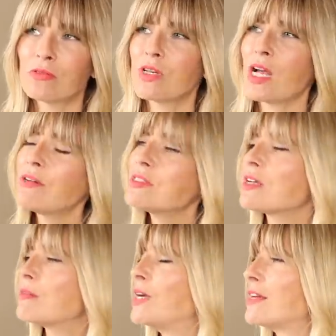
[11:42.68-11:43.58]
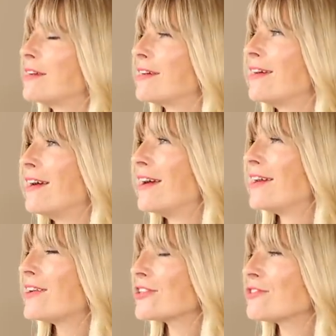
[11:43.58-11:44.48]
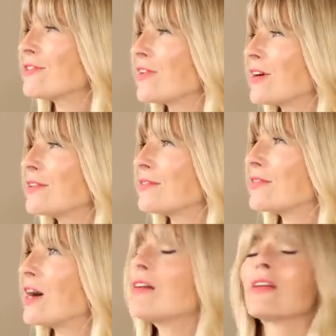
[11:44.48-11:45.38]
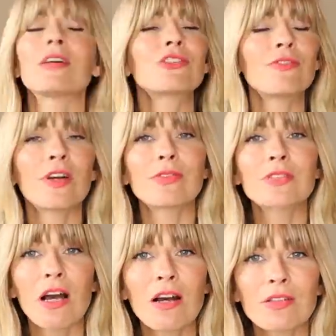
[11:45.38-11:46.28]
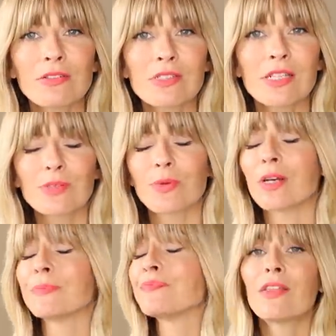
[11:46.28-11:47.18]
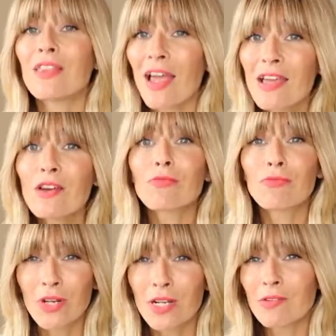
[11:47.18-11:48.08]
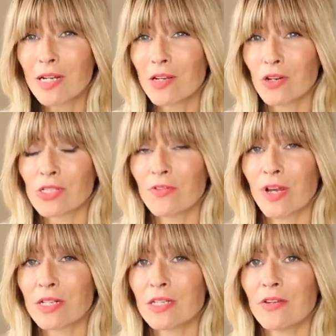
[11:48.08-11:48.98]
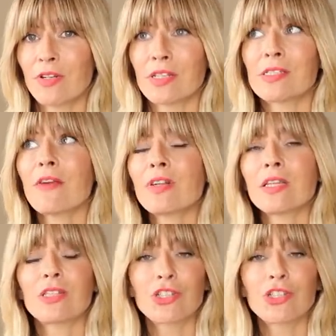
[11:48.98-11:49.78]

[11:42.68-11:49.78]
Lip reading: How is that? luxury vinyl tiles, that's why. They are really, really cost effective, and it's definitely the